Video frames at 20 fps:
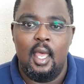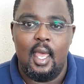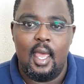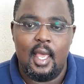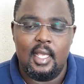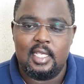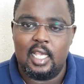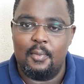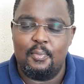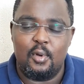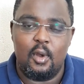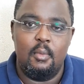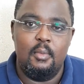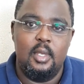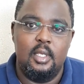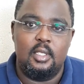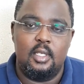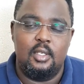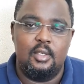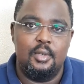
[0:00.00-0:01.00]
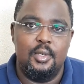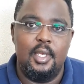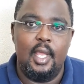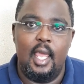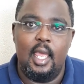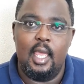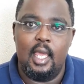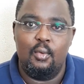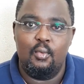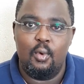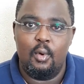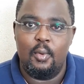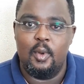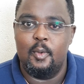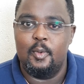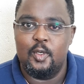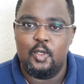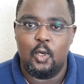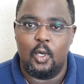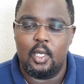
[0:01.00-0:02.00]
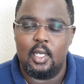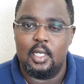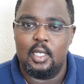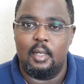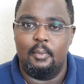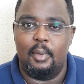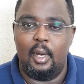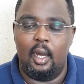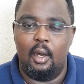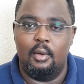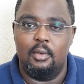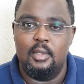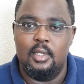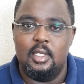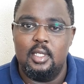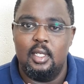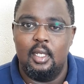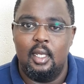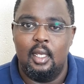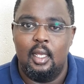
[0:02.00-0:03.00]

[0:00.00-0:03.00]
As I promised, today we will be talking about